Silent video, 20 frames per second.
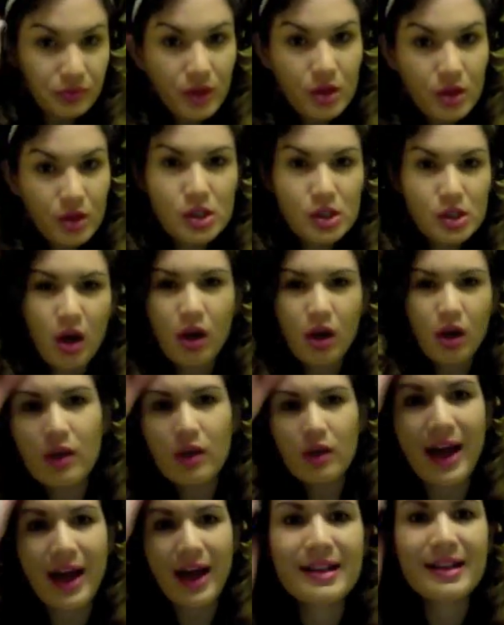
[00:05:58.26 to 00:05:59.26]
So
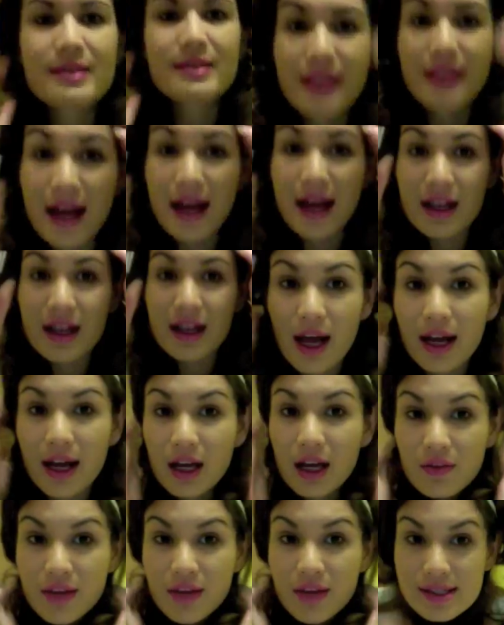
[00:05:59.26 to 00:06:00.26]
that kind
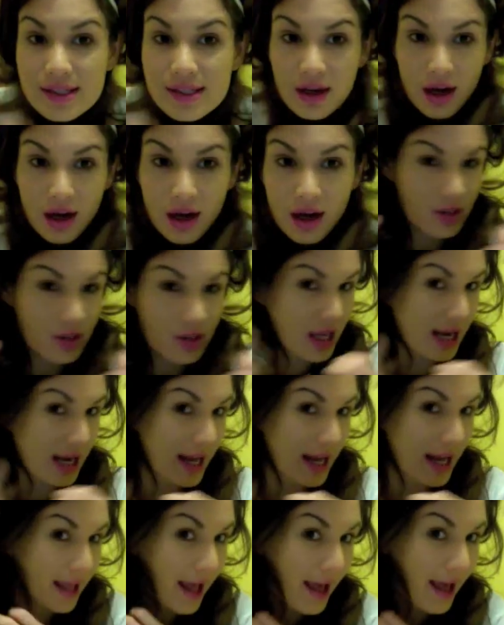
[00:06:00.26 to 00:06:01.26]
of is the coverage that
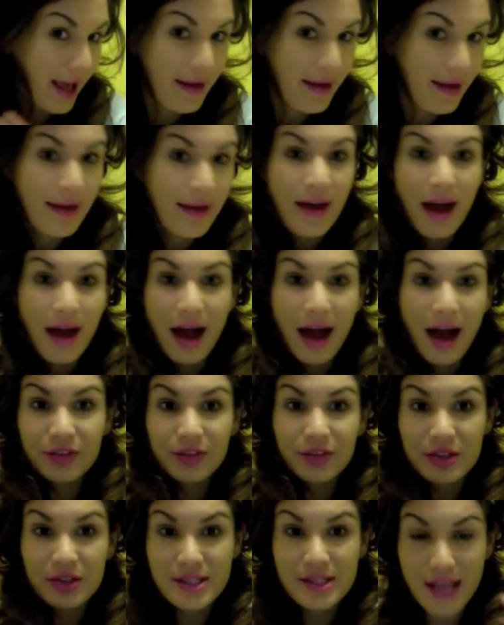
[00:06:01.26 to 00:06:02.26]
I get
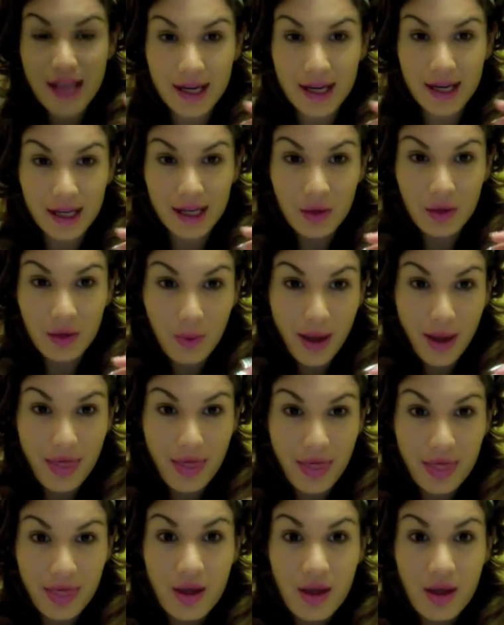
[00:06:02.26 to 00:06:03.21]
after setting with